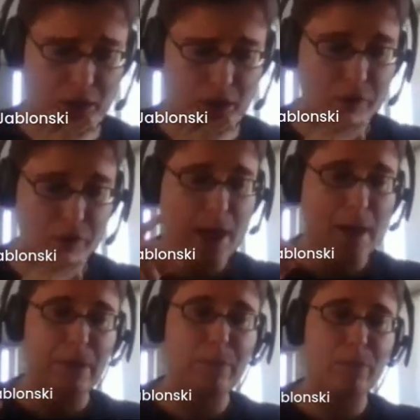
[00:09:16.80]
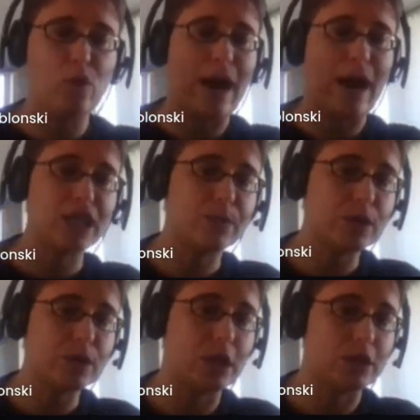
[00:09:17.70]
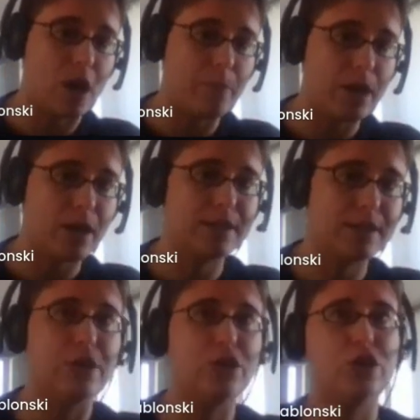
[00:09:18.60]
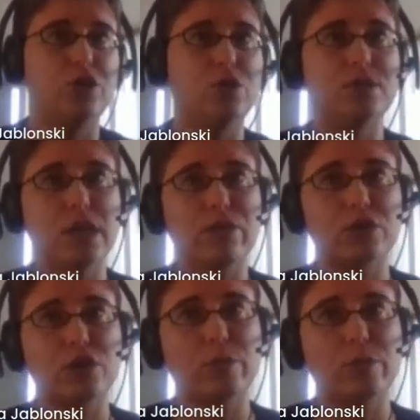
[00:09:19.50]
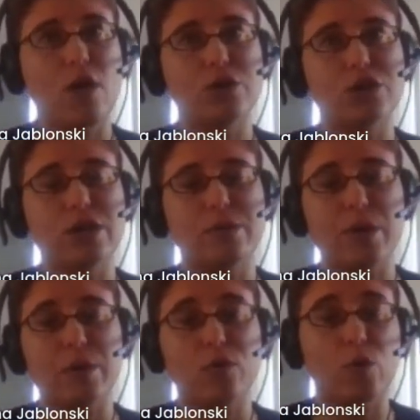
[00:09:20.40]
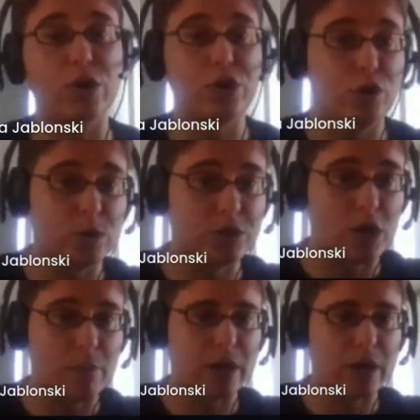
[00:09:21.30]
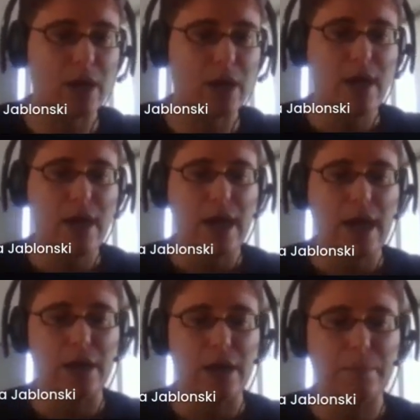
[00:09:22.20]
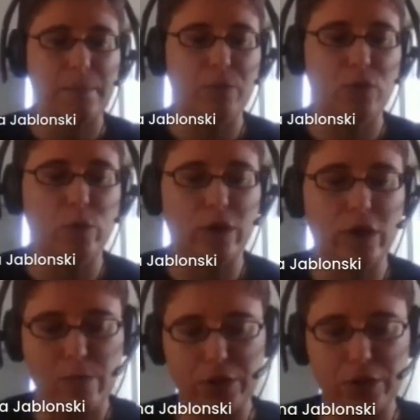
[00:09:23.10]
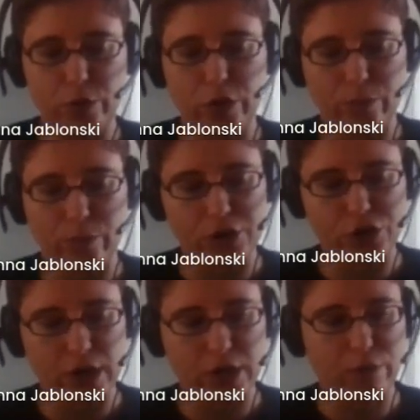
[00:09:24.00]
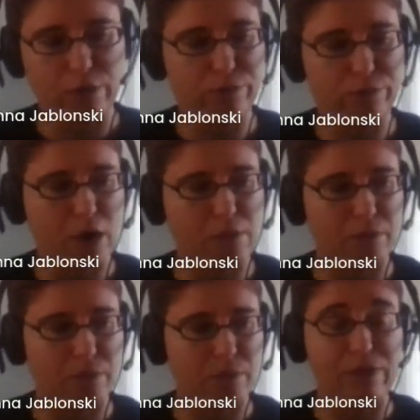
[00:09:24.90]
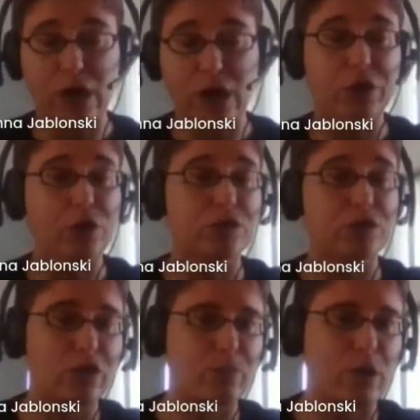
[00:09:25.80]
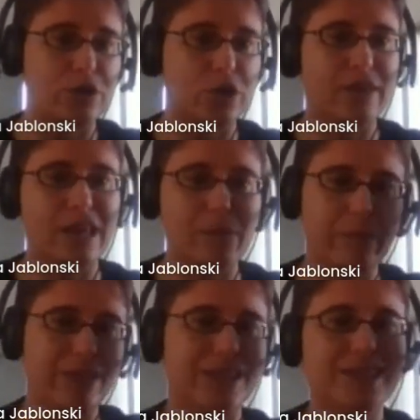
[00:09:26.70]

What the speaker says: think of. People who are experts in a topic tend to use different terminology than people who are new to a topic. And people who are coming to your project from after having used another project, they might be